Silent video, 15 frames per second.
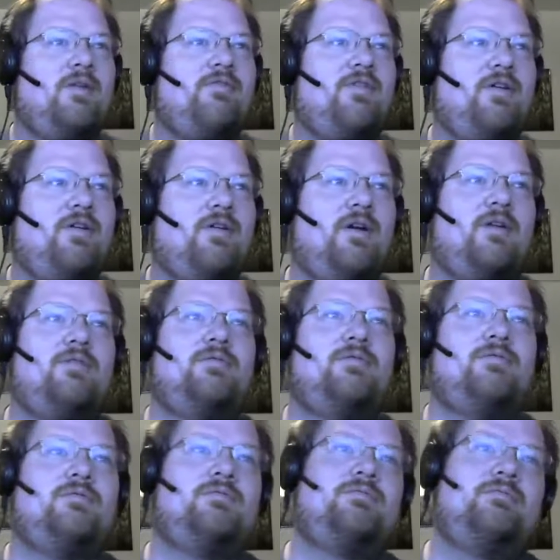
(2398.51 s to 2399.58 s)
we might figure out
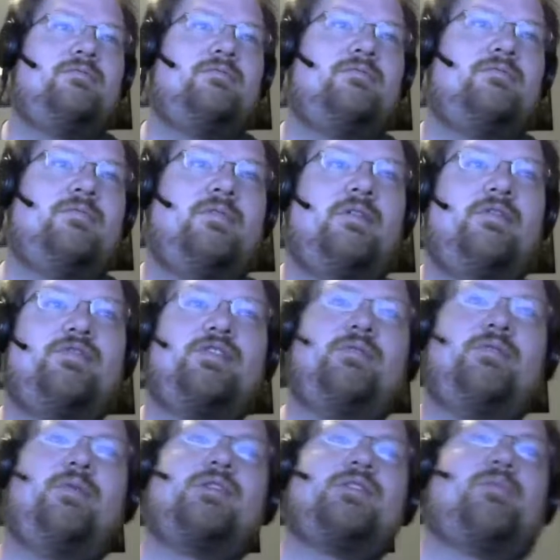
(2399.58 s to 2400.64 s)
if she was
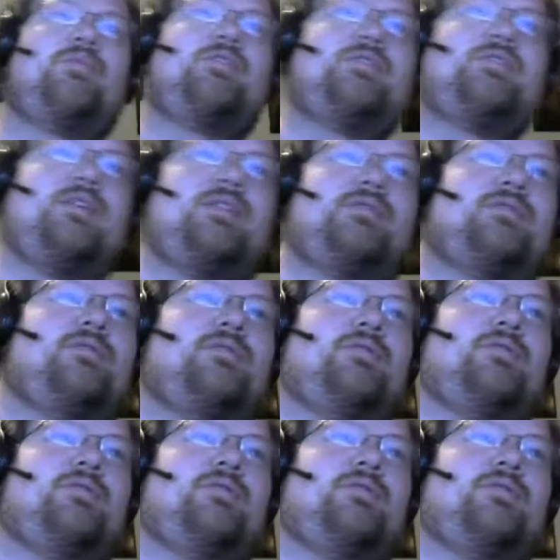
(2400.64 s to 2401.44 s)
a princess or all